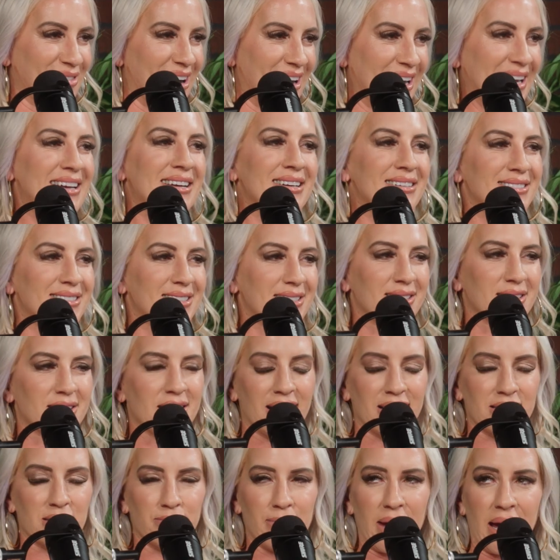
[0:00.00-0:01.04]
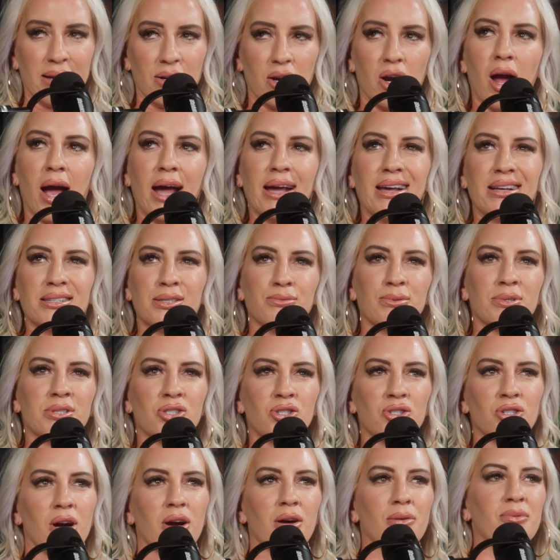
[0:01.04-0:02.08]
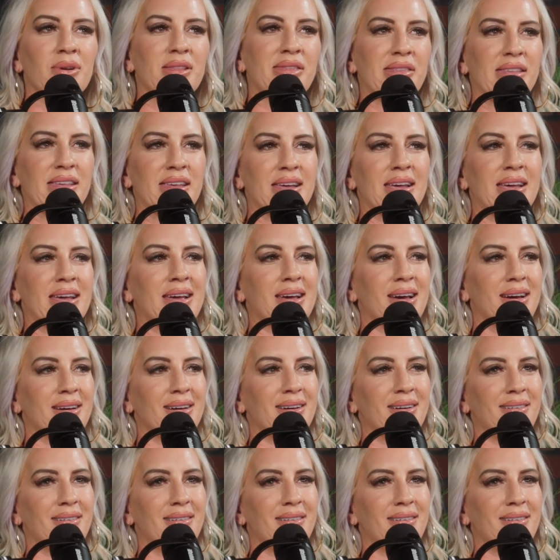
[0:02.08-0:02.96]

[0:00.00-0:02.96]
Right? Does size matter? I guess we'll start with the